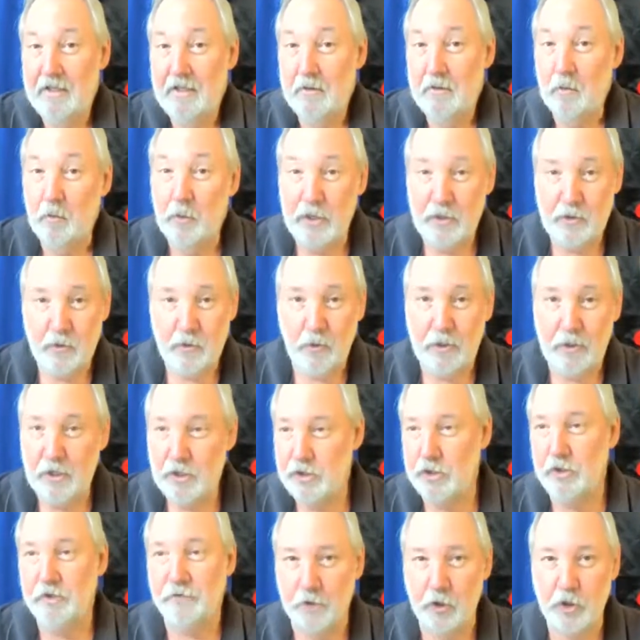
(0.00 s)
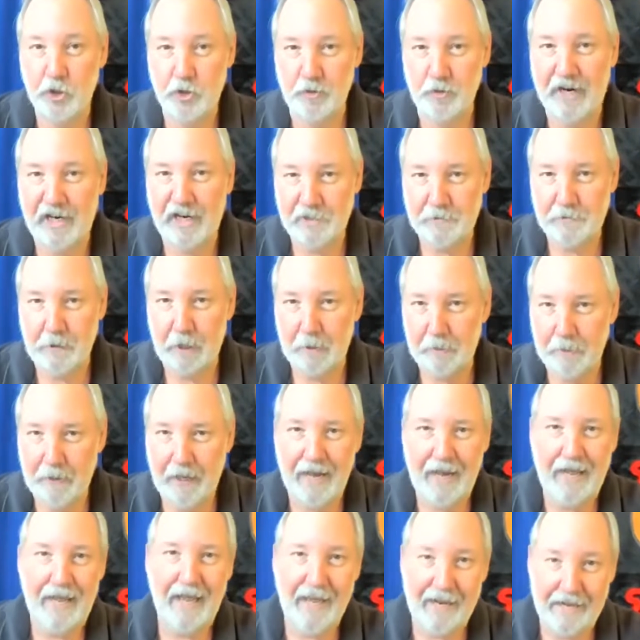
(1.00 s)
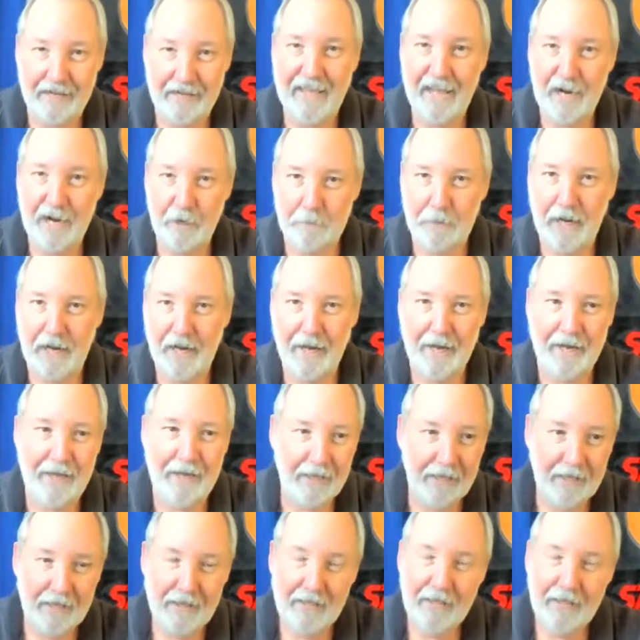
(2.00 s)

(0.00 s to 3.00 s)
which was your first Raspberry Pi, how to get a Pi